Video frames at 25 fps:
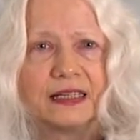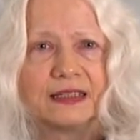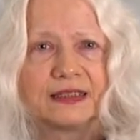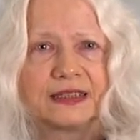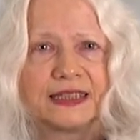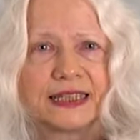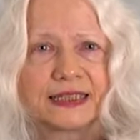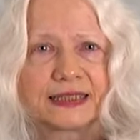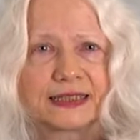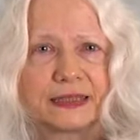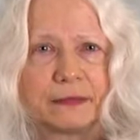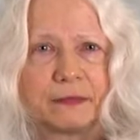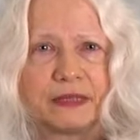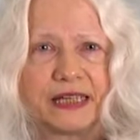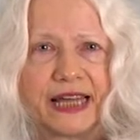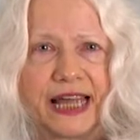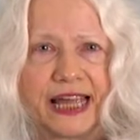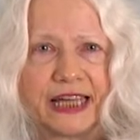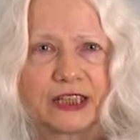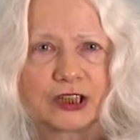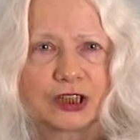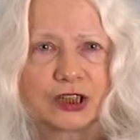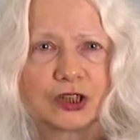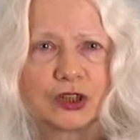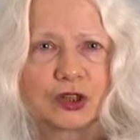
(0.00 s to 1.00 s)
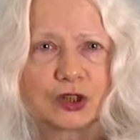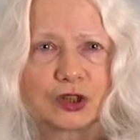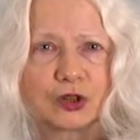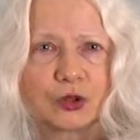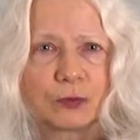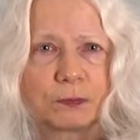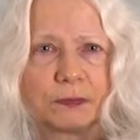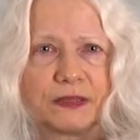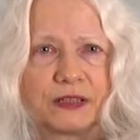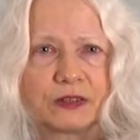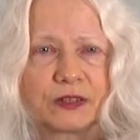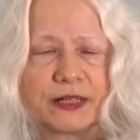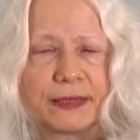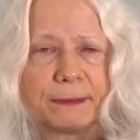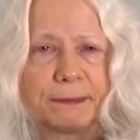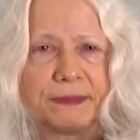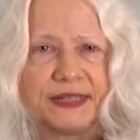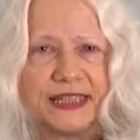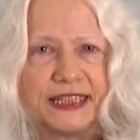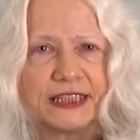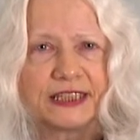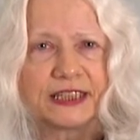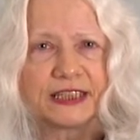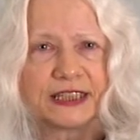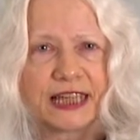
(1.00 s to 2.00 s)
the examination should be
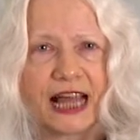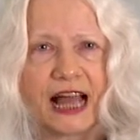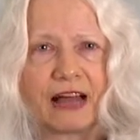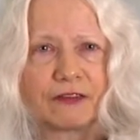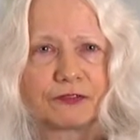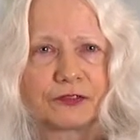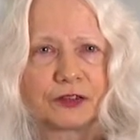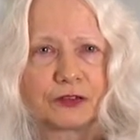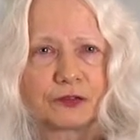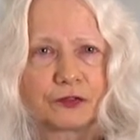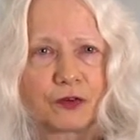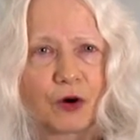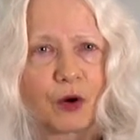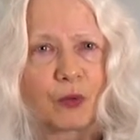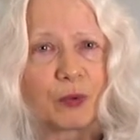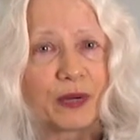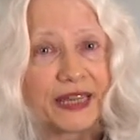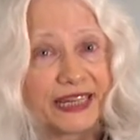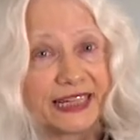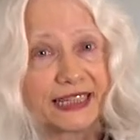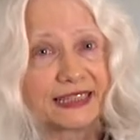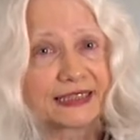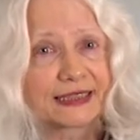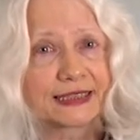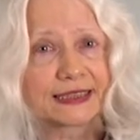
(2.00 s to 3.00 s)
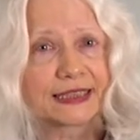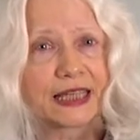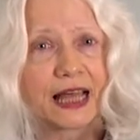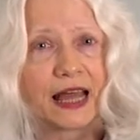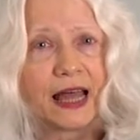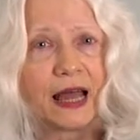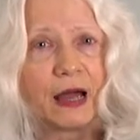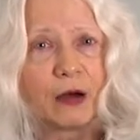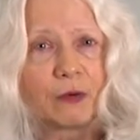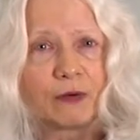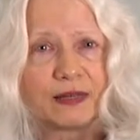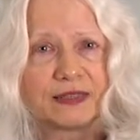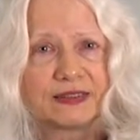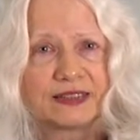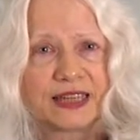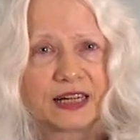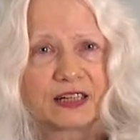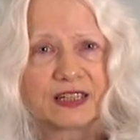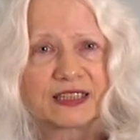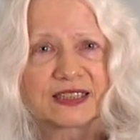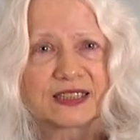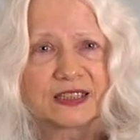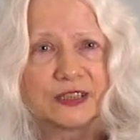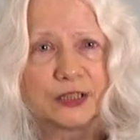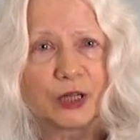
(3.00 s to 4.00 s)
repeated after 4 weeks, when there
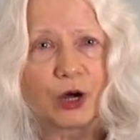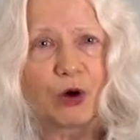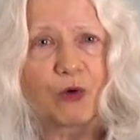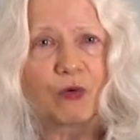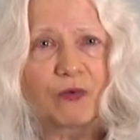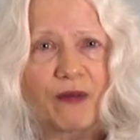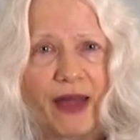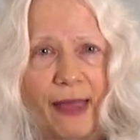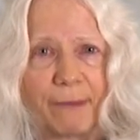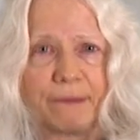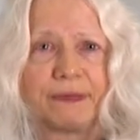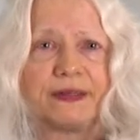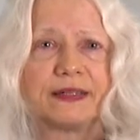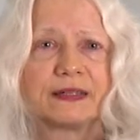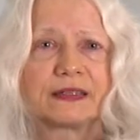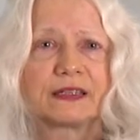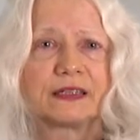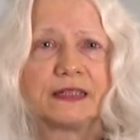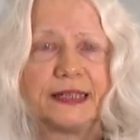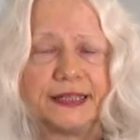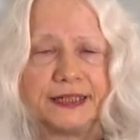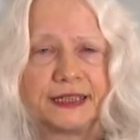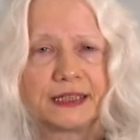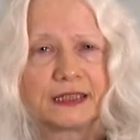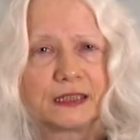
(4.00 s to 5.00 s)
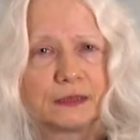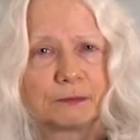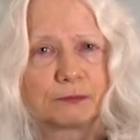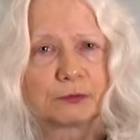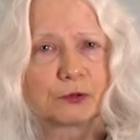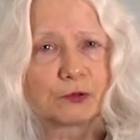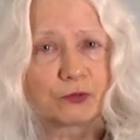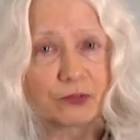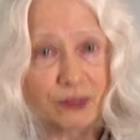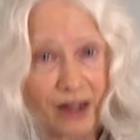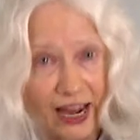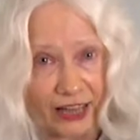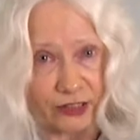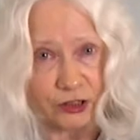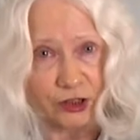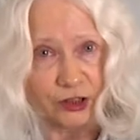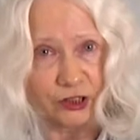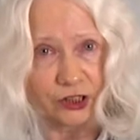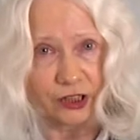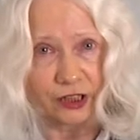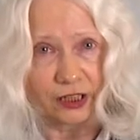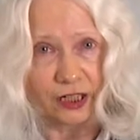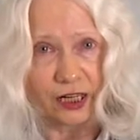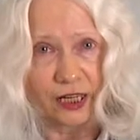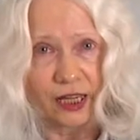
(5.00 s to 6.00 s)
is no rapid clinical
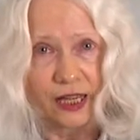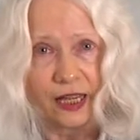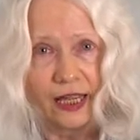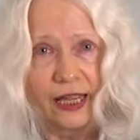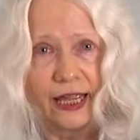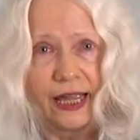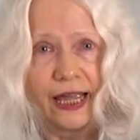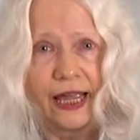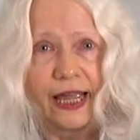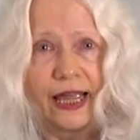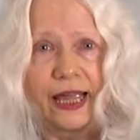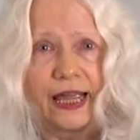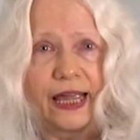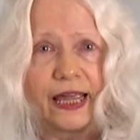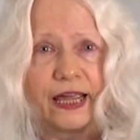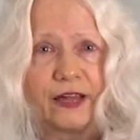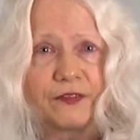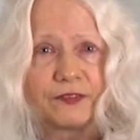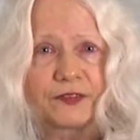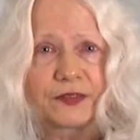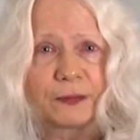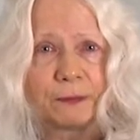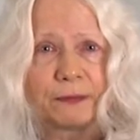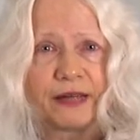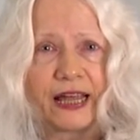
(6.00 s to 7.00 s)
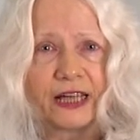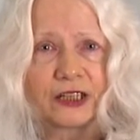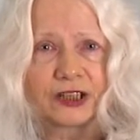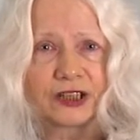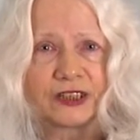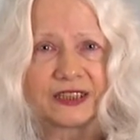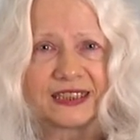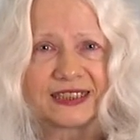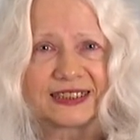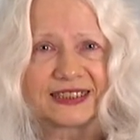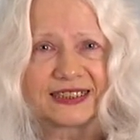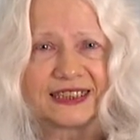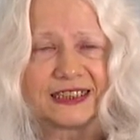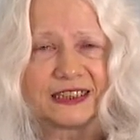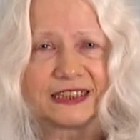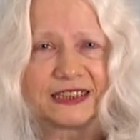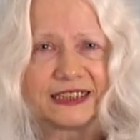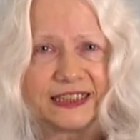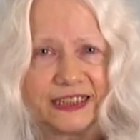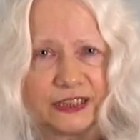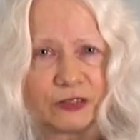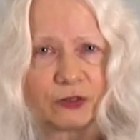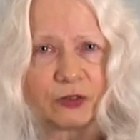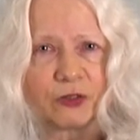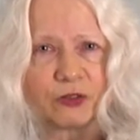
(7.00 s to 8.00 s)
progression. If the patient is
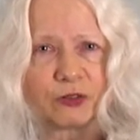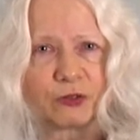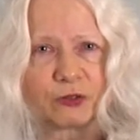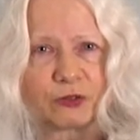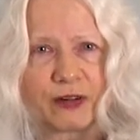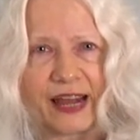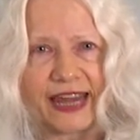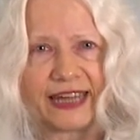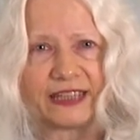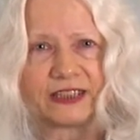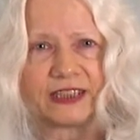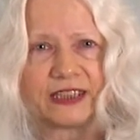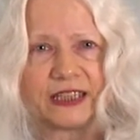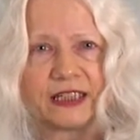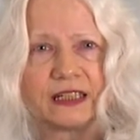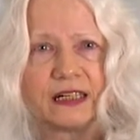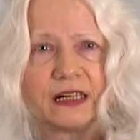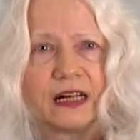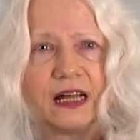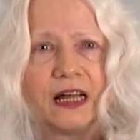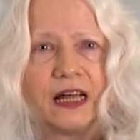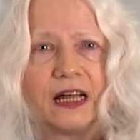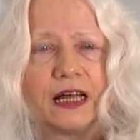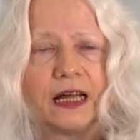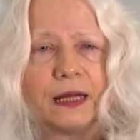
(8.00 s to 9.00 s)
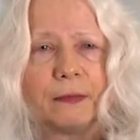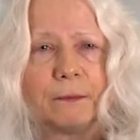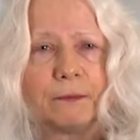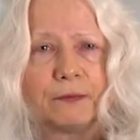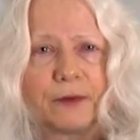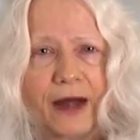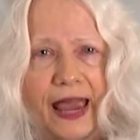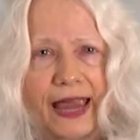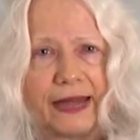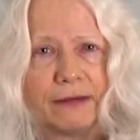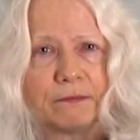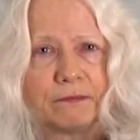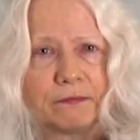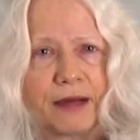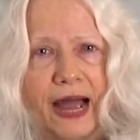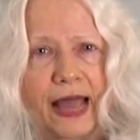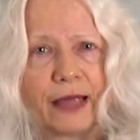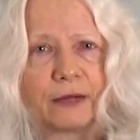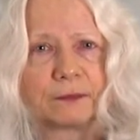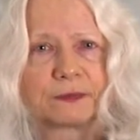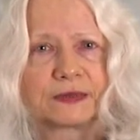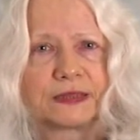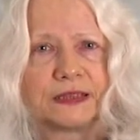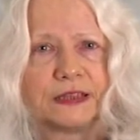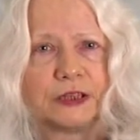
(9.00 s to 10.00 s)
deteriorating, a brain
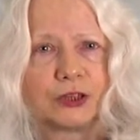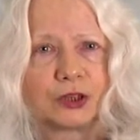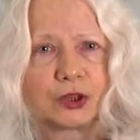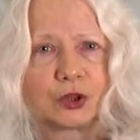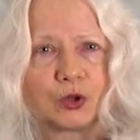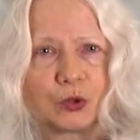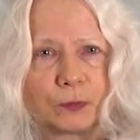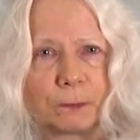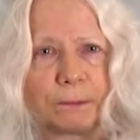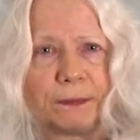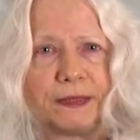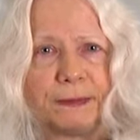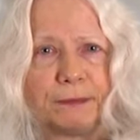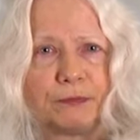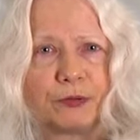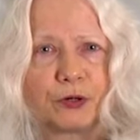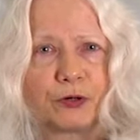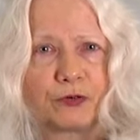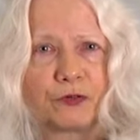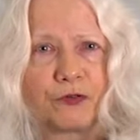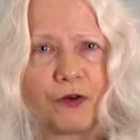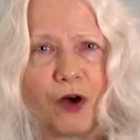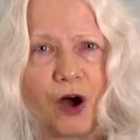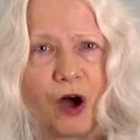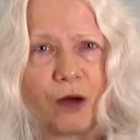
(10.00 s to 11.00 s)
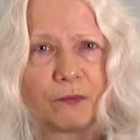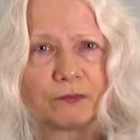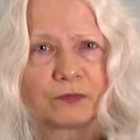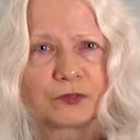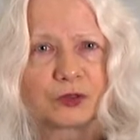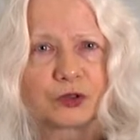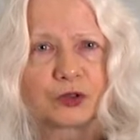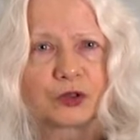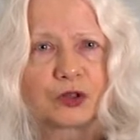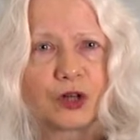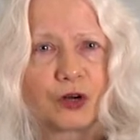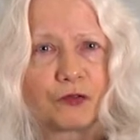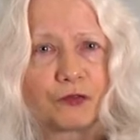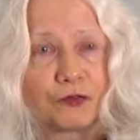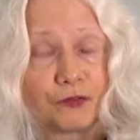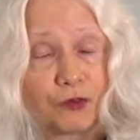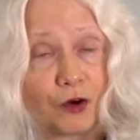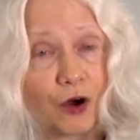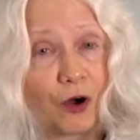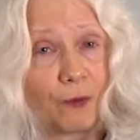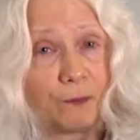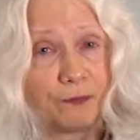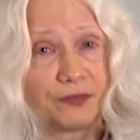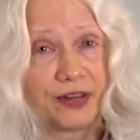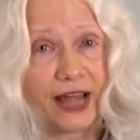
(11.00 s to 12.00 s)
biopsy should be performed to
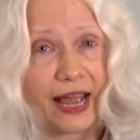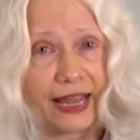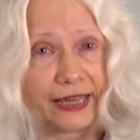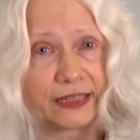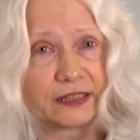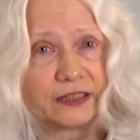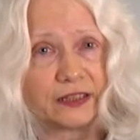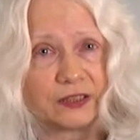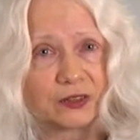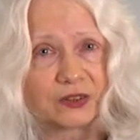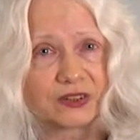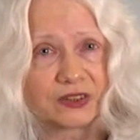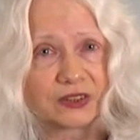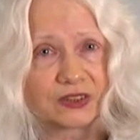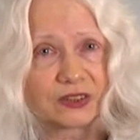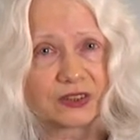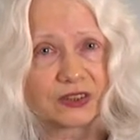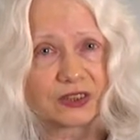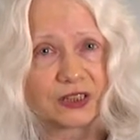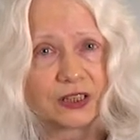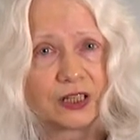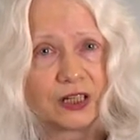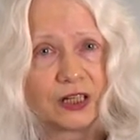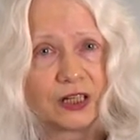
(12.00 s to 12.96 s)
confirm diagnosis.